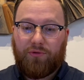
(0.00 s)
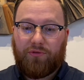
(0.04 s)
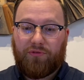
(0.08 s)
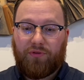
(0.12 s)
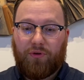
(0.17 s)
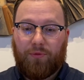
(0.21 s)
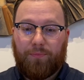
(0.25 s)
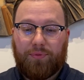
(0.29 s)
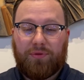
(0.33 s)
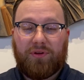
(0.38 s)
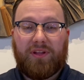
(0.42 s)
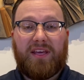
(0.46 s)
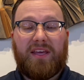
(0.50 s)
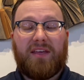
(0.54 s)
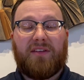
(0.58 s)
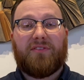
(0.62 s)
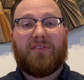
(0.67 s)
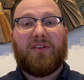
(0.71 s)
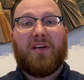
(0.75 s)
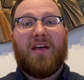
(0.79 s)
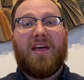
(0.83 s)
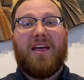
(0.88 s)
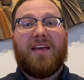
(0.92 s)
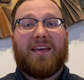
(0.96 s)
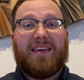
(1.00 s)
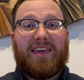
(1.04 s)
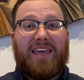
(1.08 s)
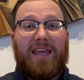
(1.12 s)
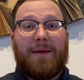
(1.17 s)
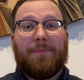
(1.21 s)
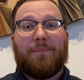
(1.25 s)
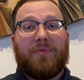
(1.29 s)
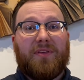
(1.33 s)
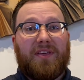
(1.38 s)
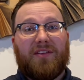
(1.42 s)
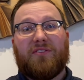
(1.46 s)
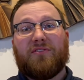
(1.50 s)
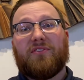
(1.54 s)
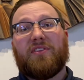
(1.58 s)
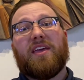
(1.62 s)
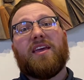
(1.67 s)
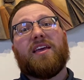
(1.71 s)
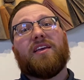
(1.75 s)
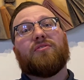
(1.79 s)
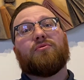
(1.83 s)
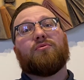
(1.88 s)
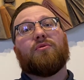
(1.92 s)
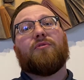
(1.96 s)
so please keep these
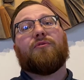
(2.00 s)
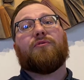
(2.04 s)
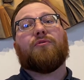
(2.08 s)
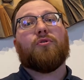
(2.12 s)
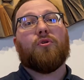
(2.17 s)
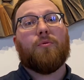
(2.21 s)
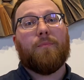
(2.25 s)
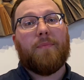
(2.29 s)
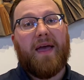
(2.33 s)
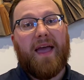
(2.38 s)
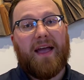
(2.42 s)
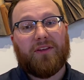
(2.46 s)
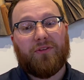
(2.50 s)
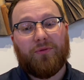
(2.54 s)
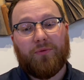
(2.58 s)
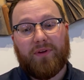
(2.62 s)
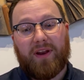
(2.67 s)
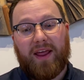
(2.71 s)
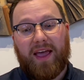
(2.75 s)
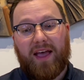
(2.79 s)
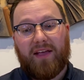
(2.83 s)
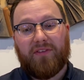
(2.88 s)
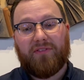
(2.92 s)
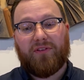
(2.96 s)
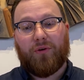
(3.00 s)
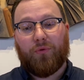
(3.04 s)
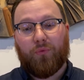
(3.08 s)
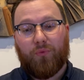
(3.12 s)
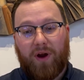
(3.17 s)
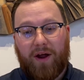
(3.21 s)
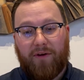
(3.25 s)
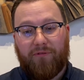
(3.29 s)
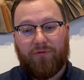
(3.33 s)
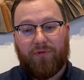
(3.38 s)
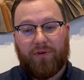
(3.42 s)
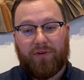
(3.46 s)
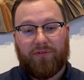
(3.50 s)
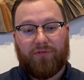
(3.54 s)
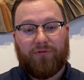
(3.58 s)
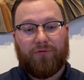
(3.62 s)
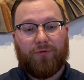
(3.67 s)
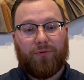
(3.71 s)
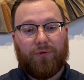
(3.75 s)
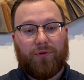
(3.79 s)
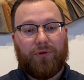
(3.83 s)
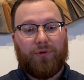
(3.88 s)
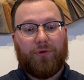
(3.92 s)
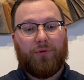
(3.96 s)
things, refer back to it as a reference
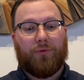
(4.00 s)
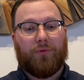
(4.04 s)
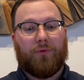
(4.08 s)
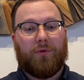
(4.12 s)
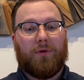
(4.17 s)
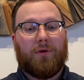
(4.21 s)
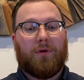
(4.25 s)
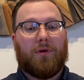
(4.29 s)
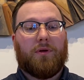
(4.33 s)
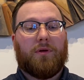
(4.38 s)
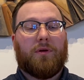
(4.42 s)
for you.